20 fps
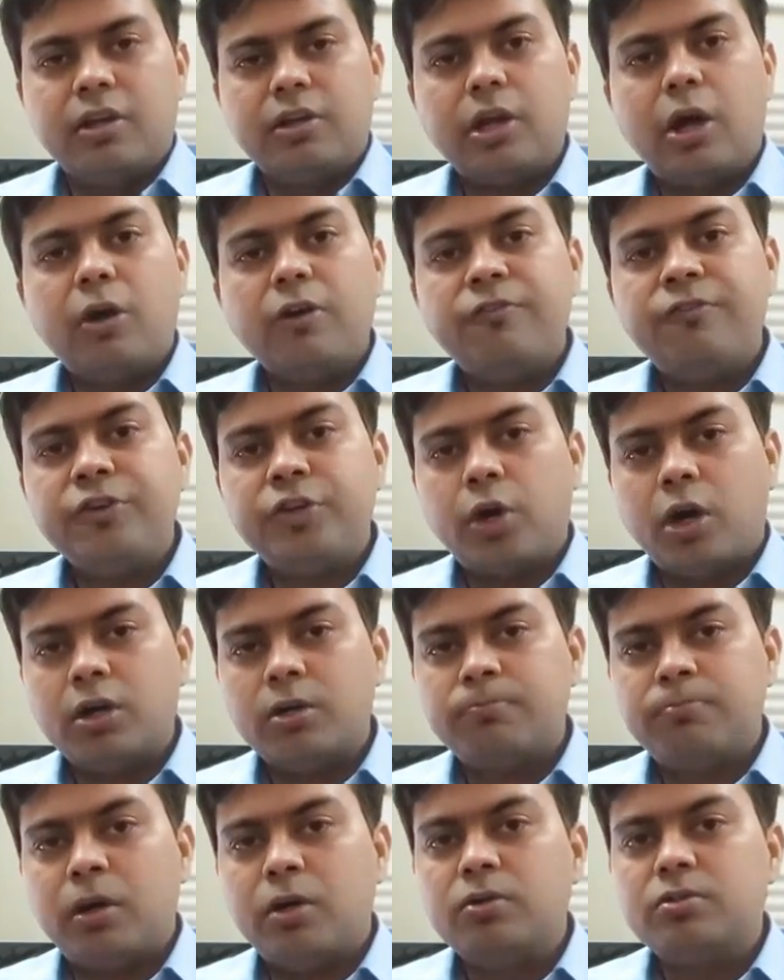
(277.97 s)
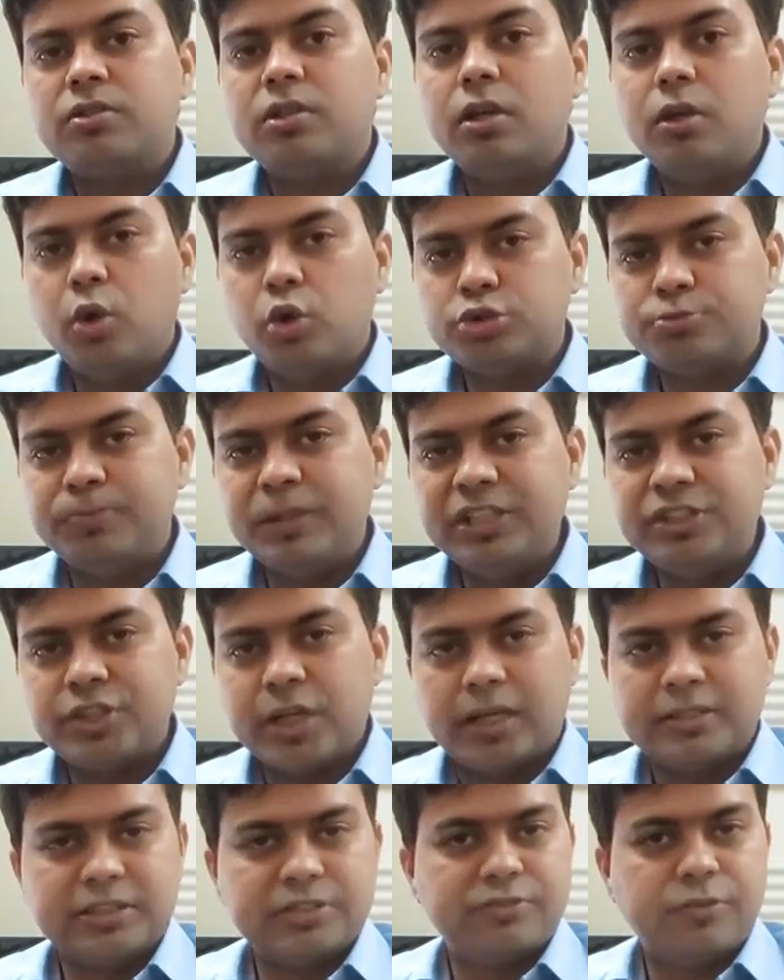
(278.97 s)
now if we talk about the low speed
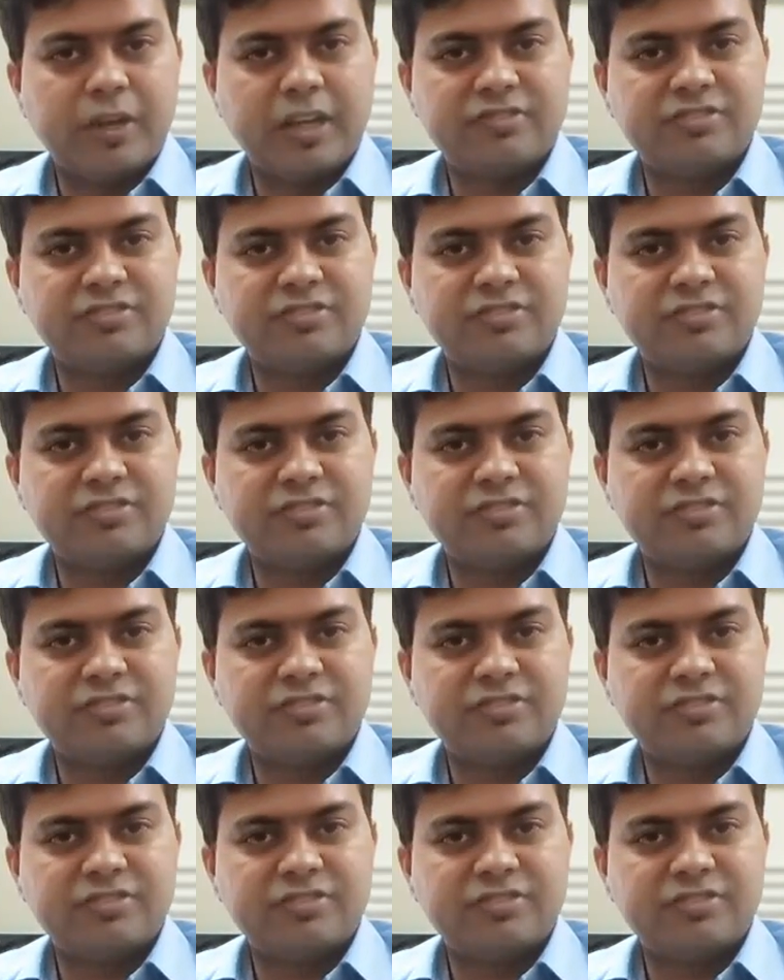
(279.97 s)
charger for